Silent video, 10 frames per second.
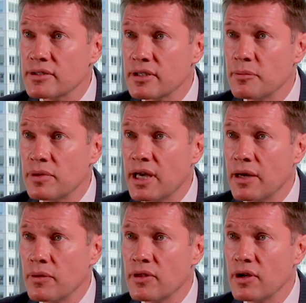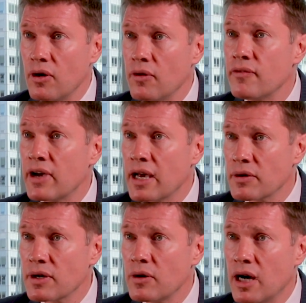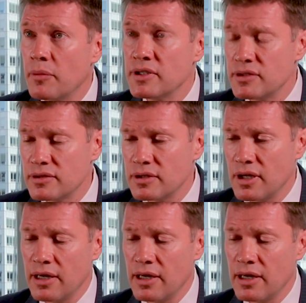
to comply with the OFAC requirements